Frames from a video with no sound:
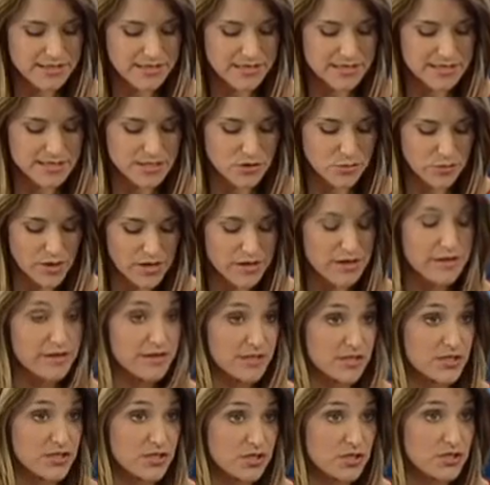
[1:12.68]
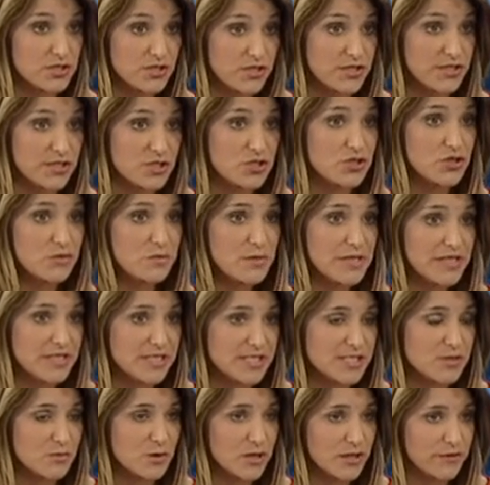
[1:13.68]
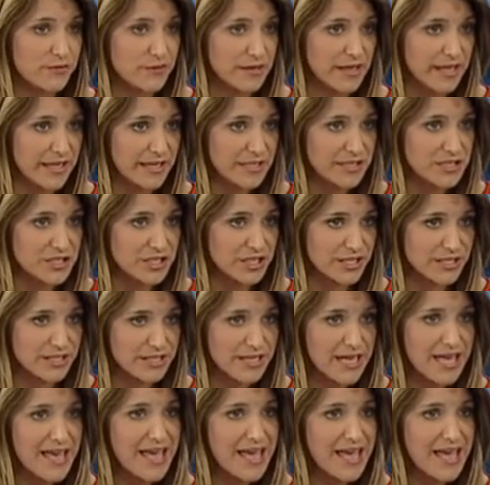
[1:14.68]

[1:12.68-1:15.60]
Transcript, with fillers: as to whether this, sh- this should be a disqualification,